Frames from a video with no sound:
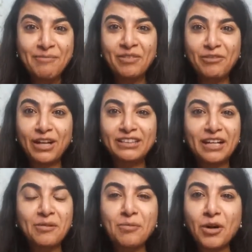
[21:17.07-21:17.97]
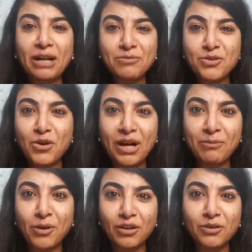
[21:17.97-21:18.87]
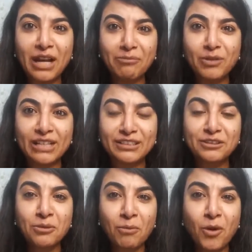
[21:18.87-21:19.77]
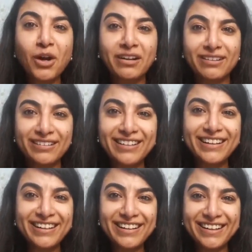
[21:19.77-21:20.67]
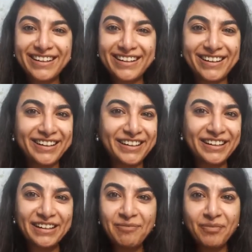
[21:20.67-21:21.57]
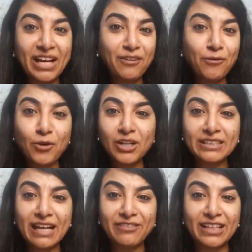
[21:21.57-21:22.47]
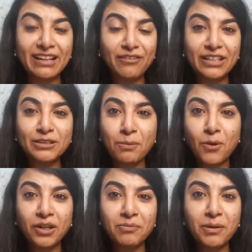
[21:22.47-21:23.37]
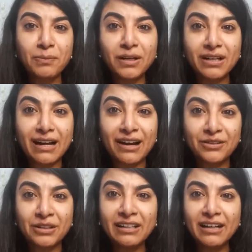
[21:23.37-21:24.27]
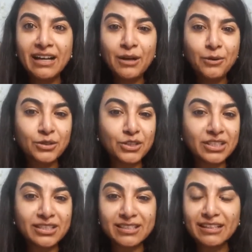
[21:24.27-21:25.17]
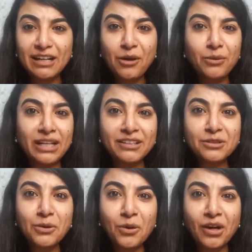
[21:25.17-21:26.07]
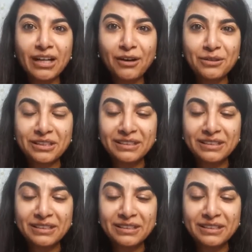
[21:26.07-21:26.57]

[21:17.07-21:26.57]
If I think more, I'm sure I'm going to get present to more. And of course, having loving, supporting people around who just willing to go all out.